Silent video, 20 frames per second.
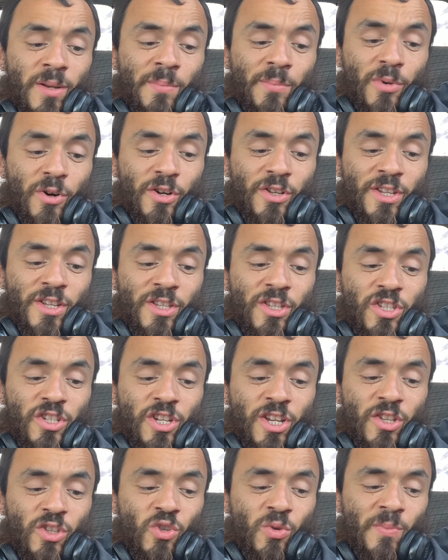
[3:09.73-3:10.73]
Burton's
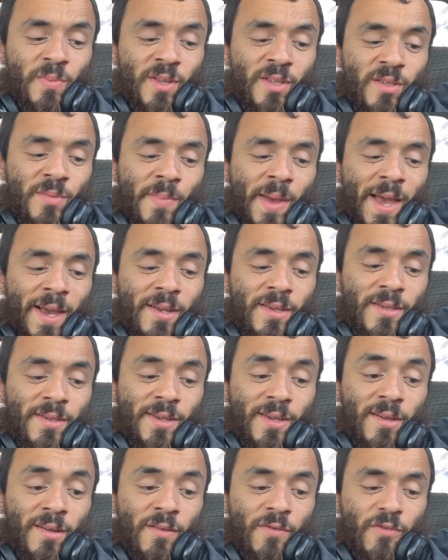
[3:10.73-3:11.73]
Gentleman's
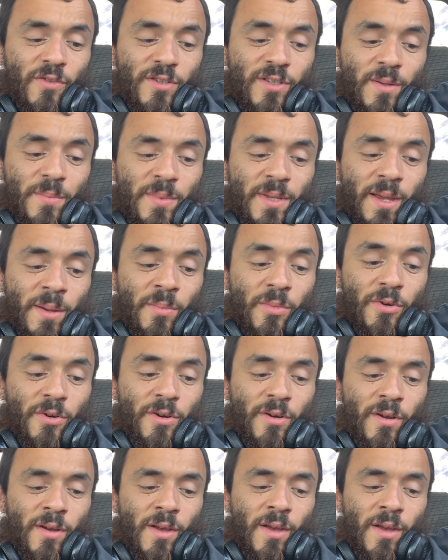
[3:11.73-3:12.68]
Magazine for September